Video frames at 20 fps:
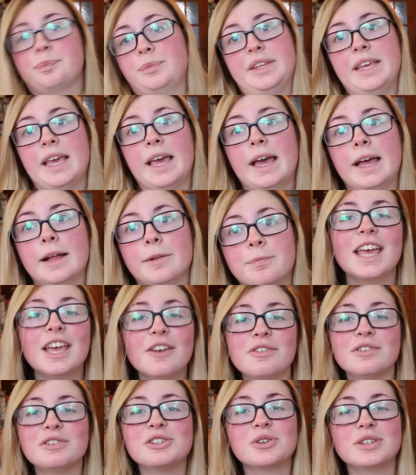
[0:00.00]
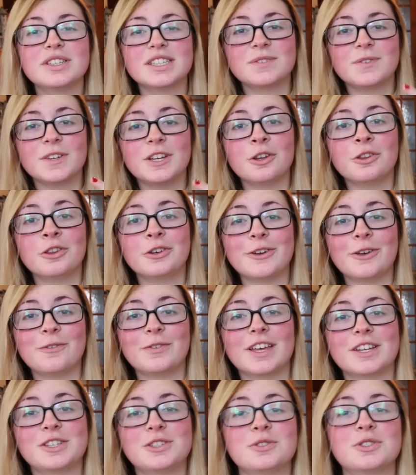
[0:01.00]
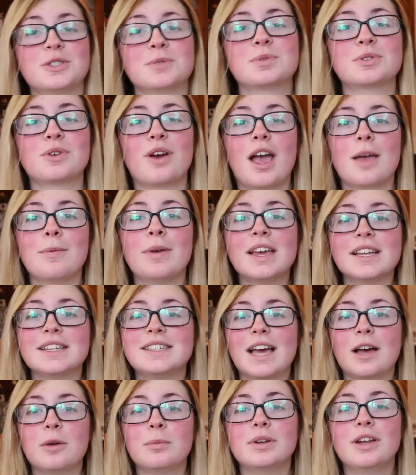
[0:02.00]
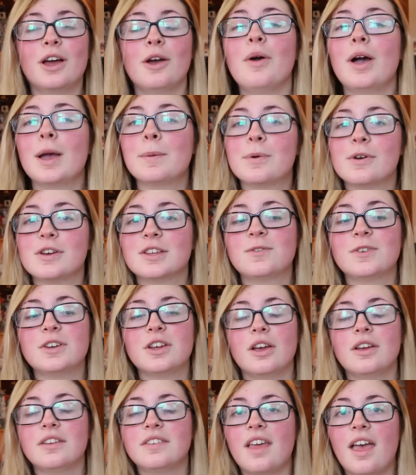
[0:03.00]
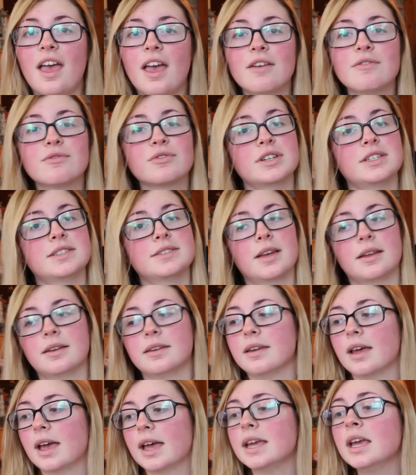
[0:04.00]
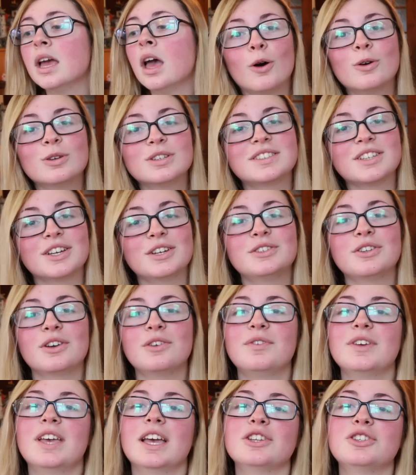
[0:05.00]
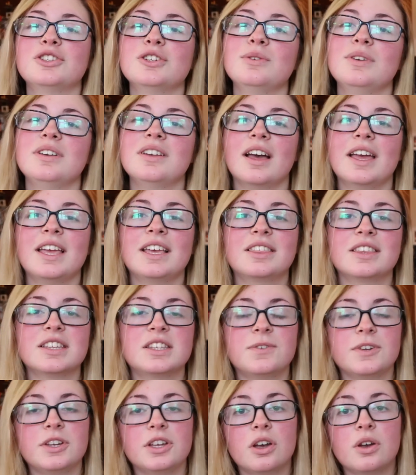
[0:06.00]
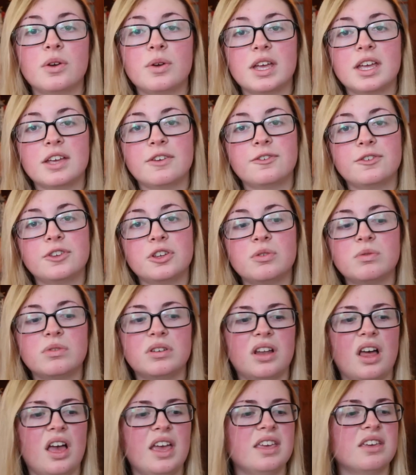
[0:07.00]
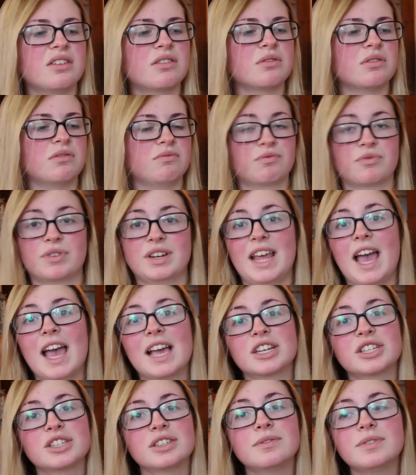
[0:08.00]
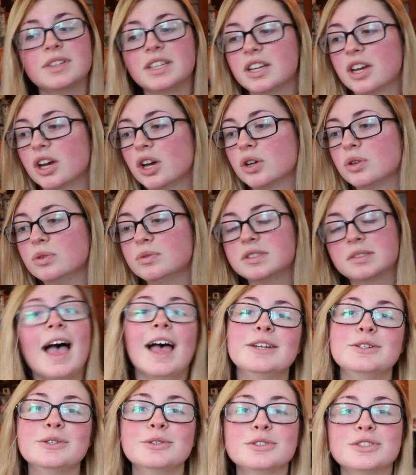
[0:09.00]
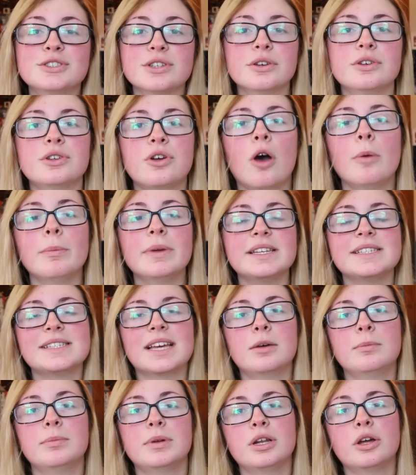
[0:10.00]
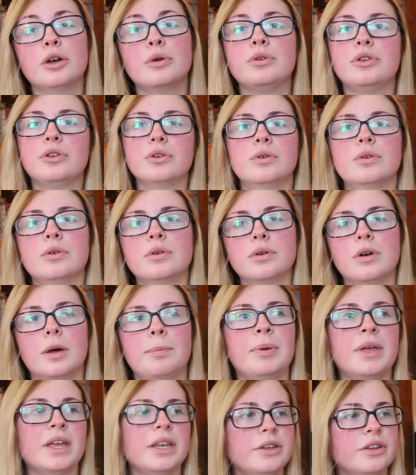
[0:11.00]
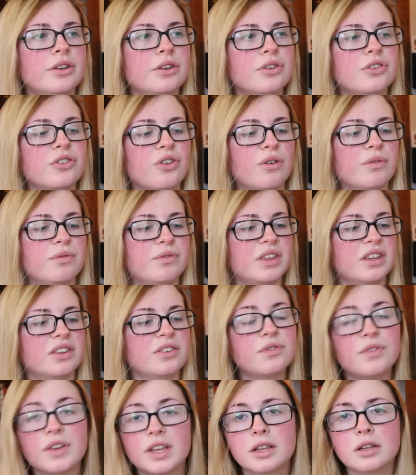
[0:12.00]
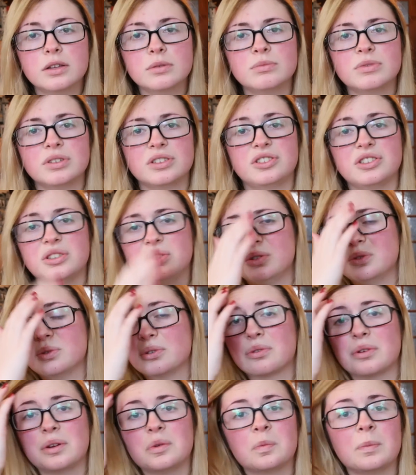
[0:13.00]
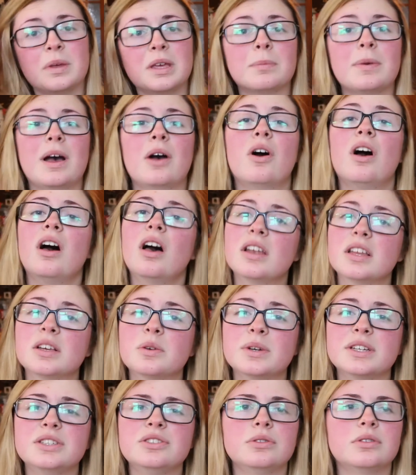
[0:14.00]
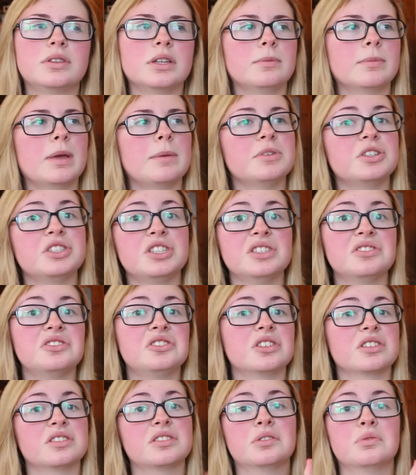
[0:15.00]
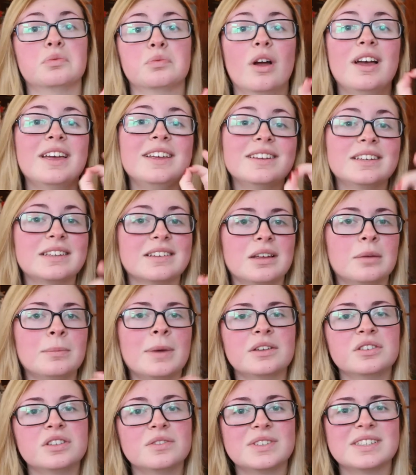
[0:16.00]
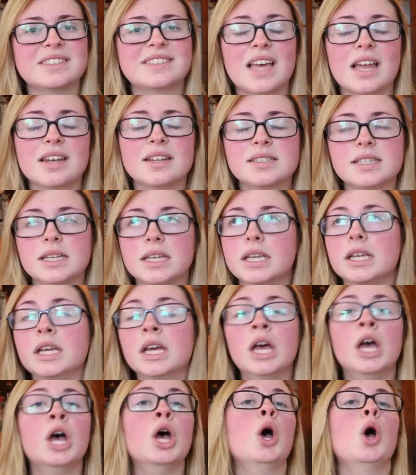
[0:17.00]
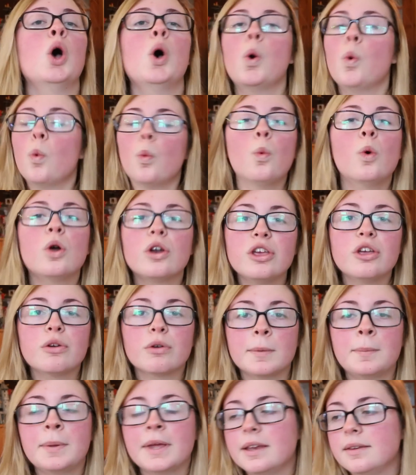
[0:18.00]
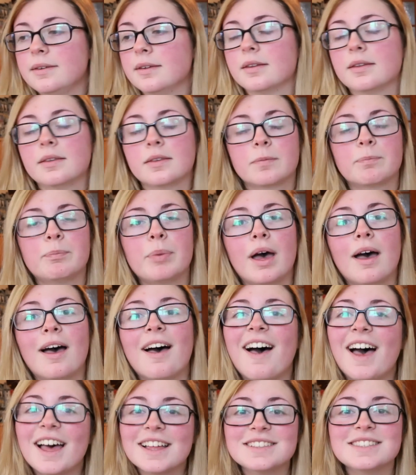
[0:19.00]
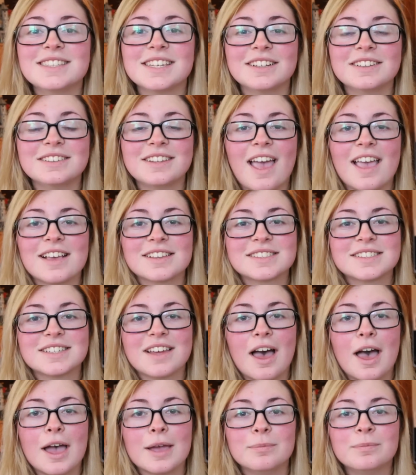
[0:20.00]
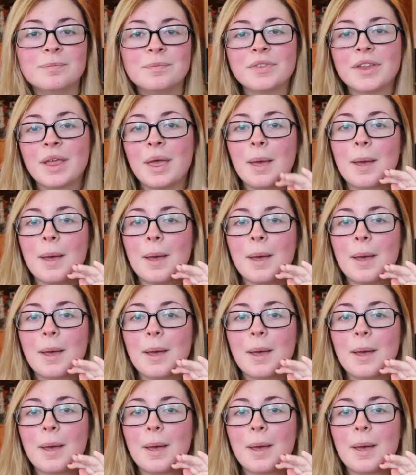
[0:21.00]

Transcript: yeah. If you enjoyed this video then don't forget to subscribe down below. I post videos every Sunday. Also don't forget to like this video if you like reaction videos and also comment down below your opinions of this film. Do you agree with me about Harley Quinn? Do you think maybe she's just the right amount of insanity? What are your opinions? But until next time,